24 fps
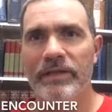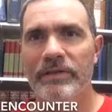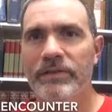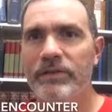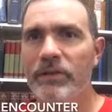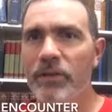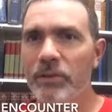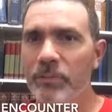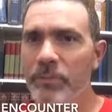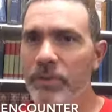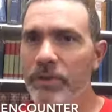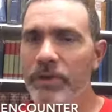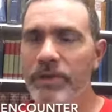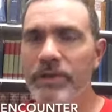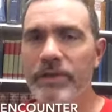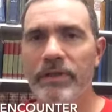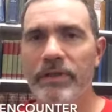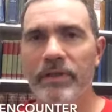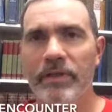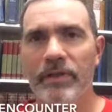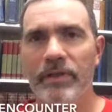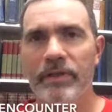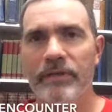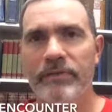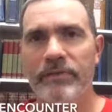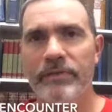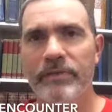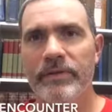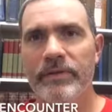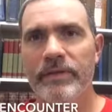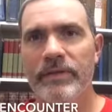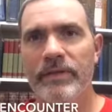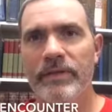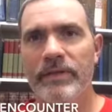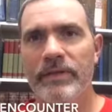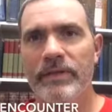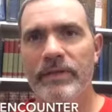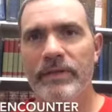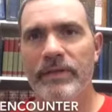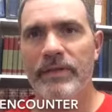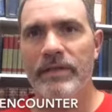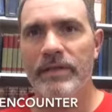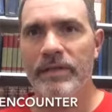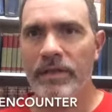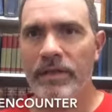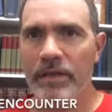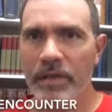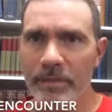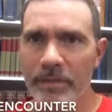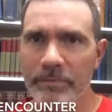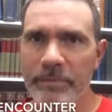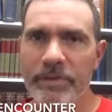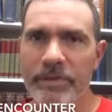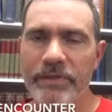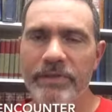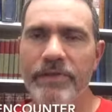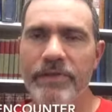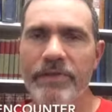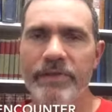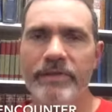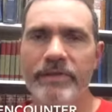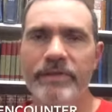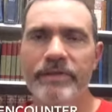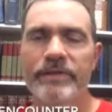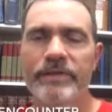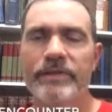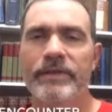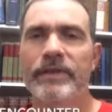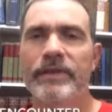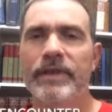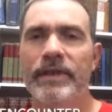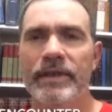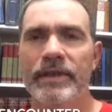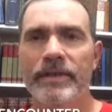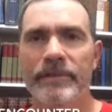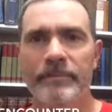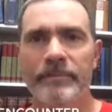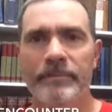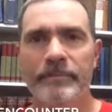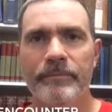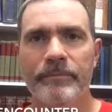Don't put it off. Come to Jesus today.